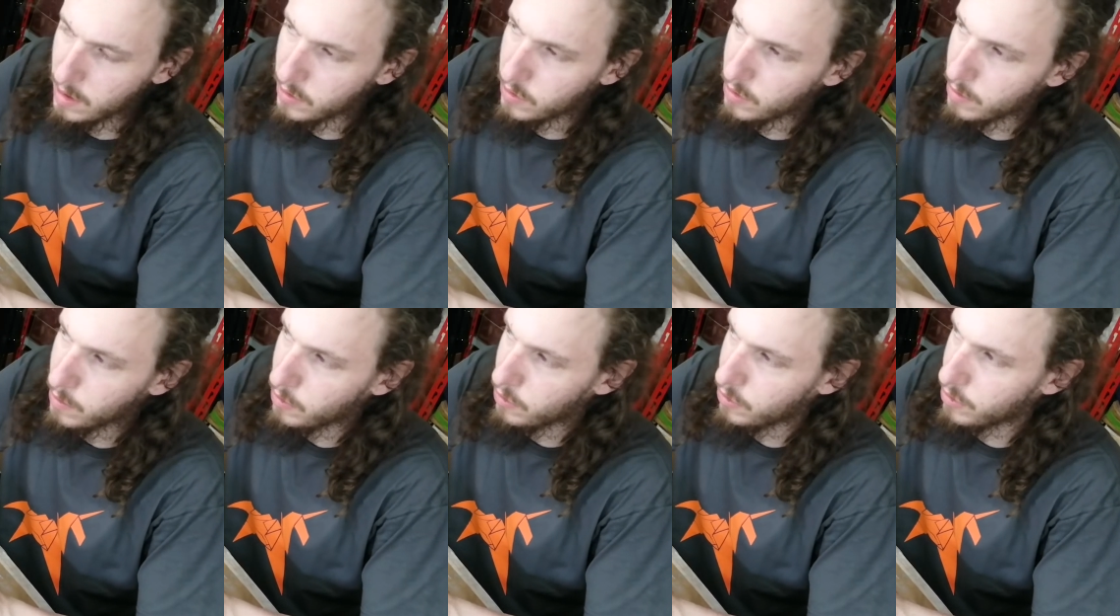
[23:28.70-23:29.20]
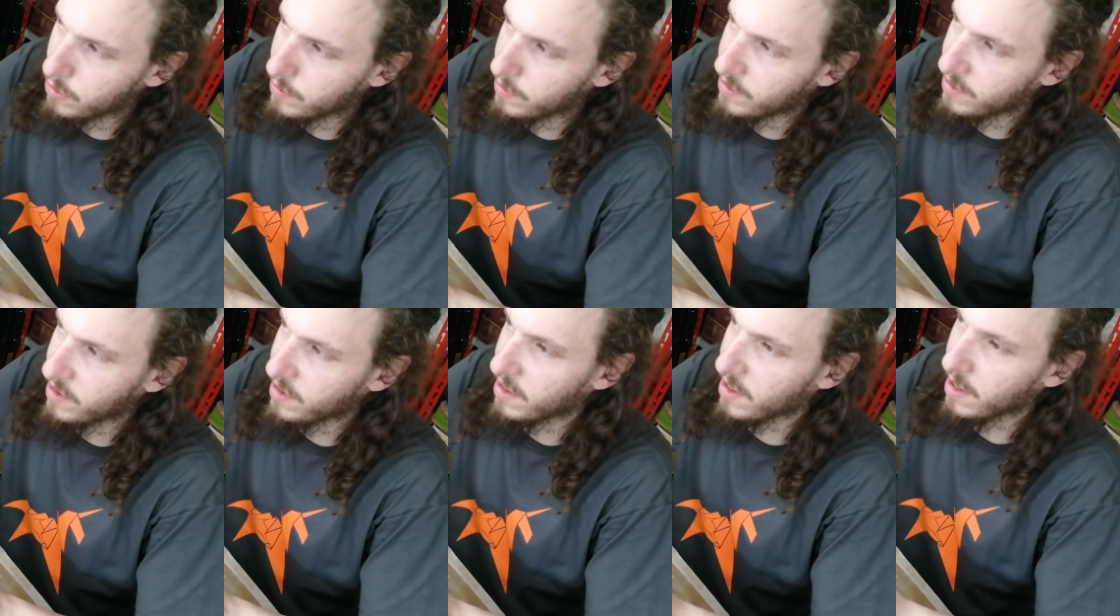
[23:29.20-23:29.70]
So I'm not sure if
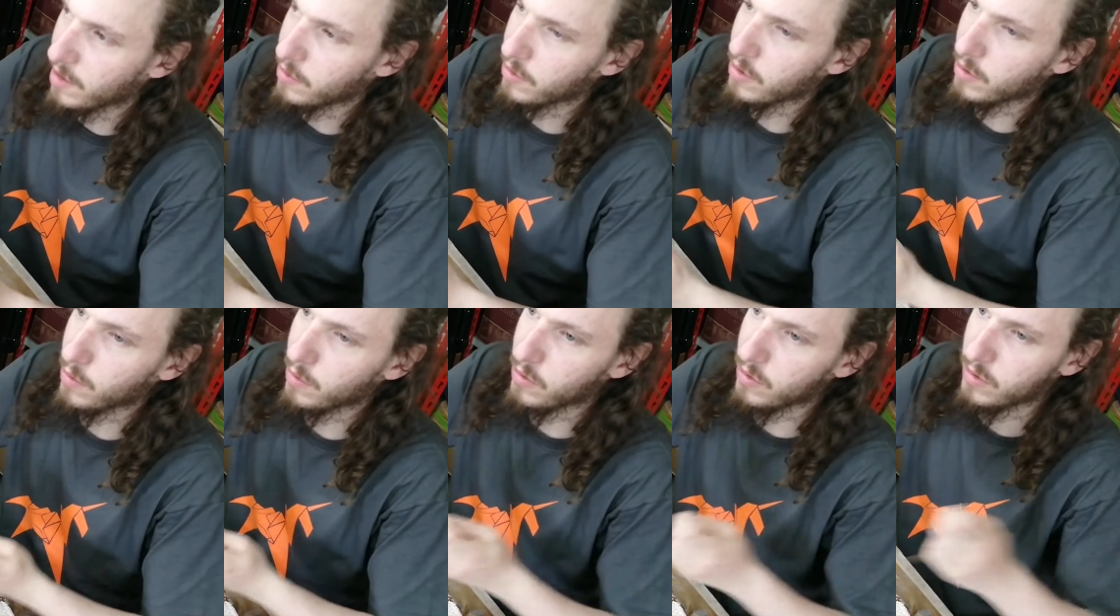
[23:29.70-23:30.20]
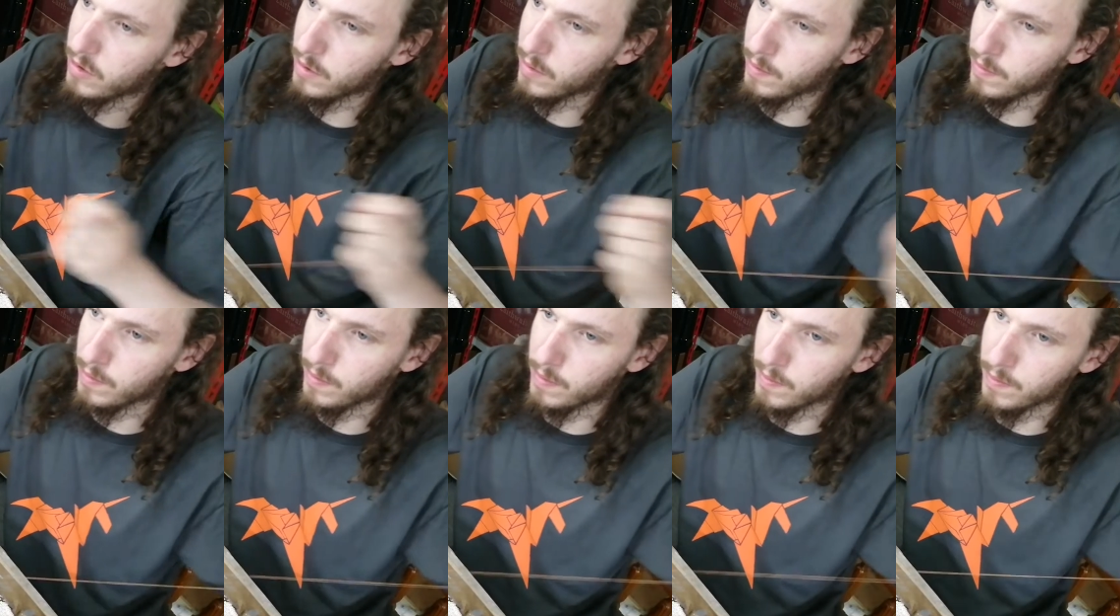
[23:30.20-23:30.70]
there's anything else I want to
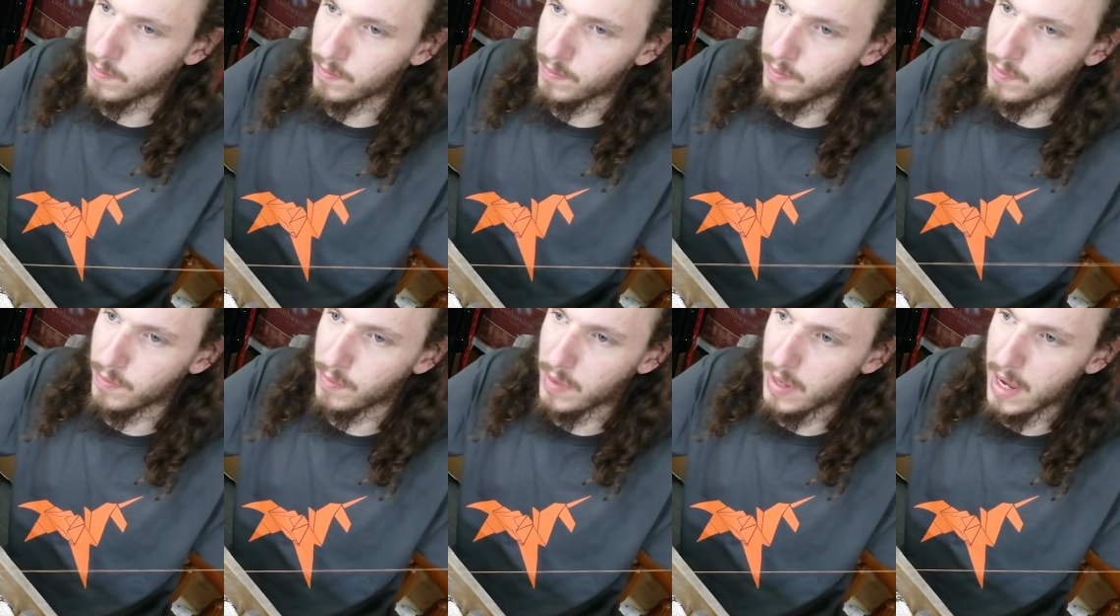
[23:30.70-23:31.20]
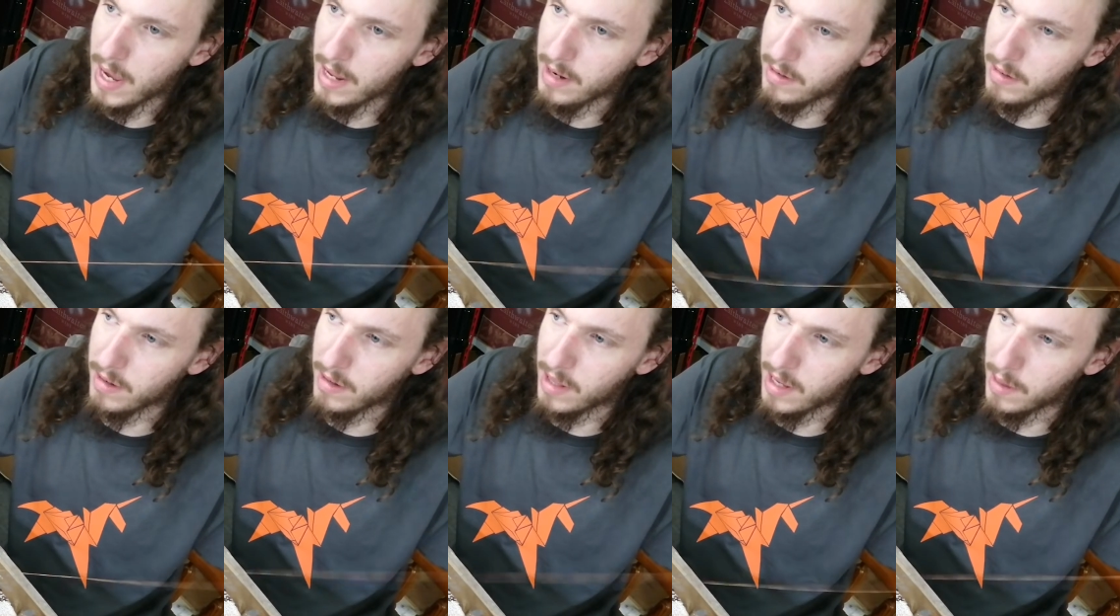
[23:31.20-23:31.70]

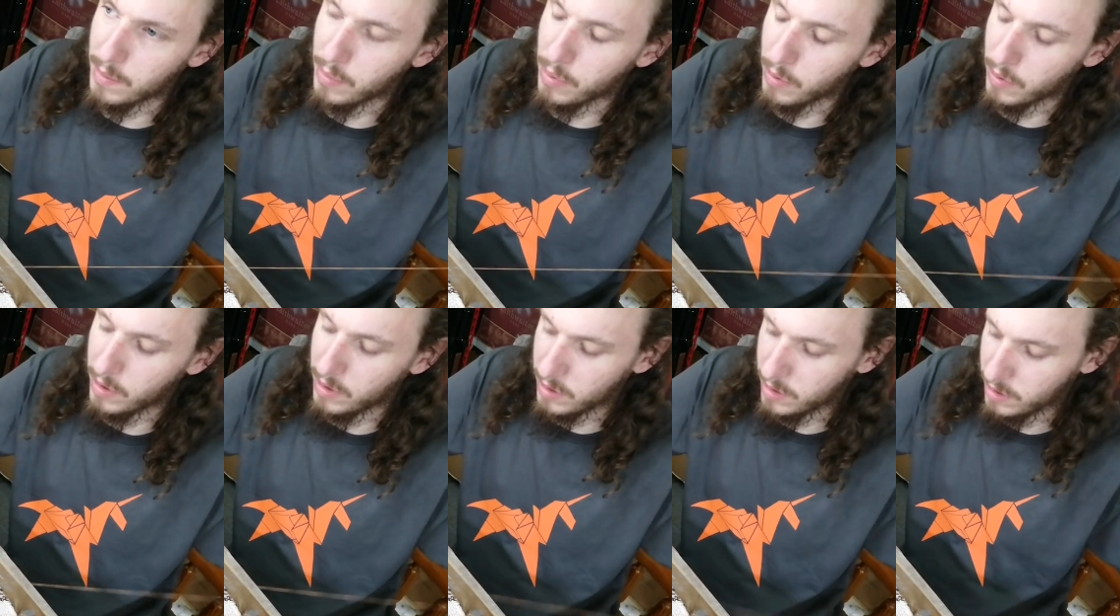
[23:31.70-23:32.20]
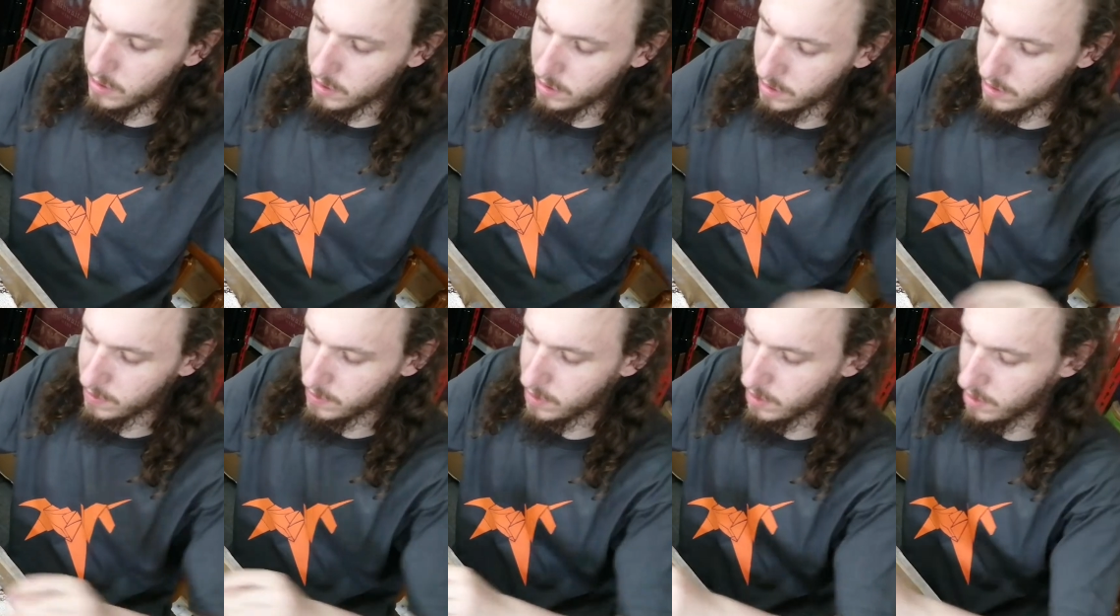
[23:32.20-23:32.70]
add to that point. I
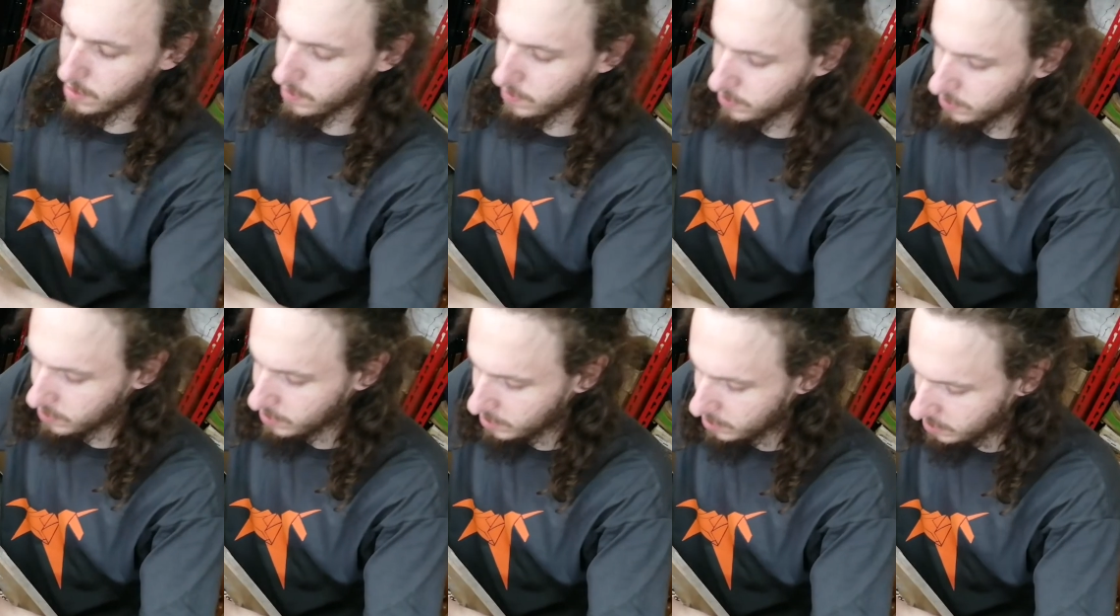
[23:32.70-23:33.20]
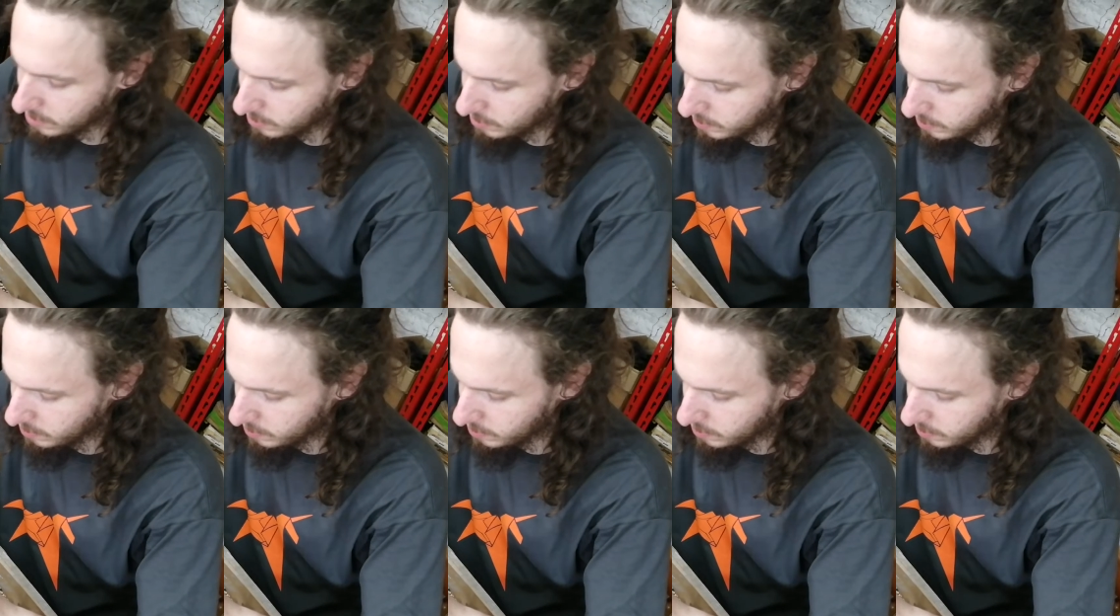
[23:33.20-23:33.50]
think I've kind of said